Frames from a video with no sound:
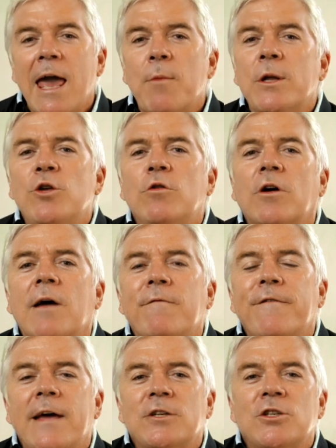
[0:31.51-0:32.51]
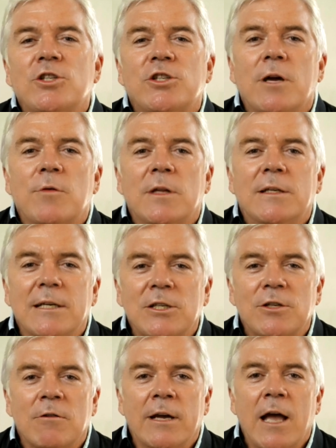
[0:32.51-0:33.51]
And when you look up fashion show in a
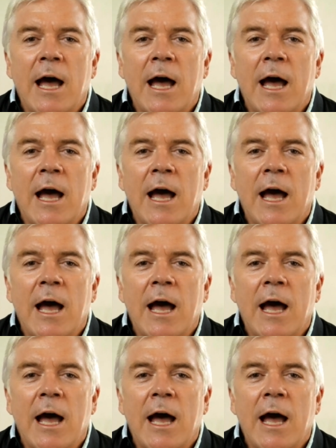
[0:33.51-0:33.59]
dictionary,